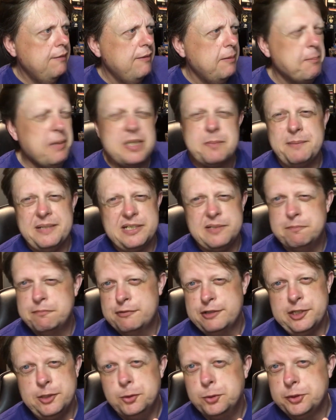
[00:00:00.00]
there must be some
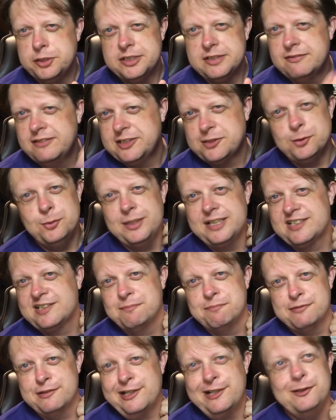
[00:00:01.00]
pre-orders. There's always
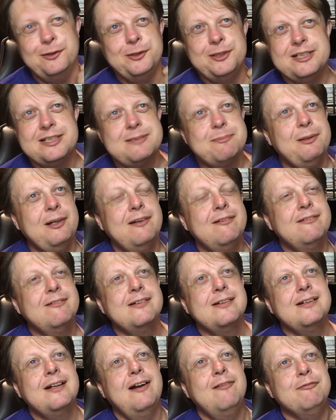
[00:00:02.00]
some pre-orders, but I
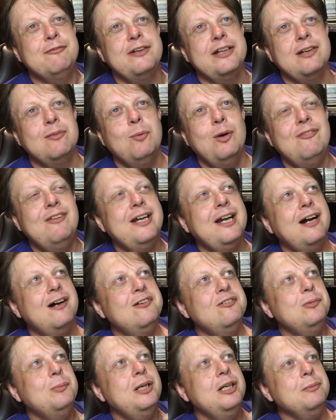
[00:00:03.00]
can't think of what they are
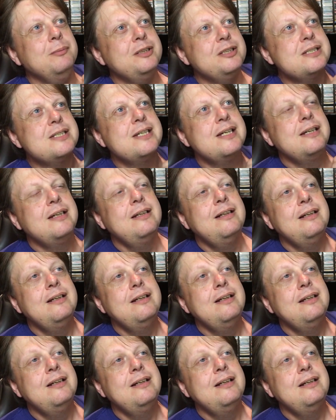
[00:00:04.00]
at the moment.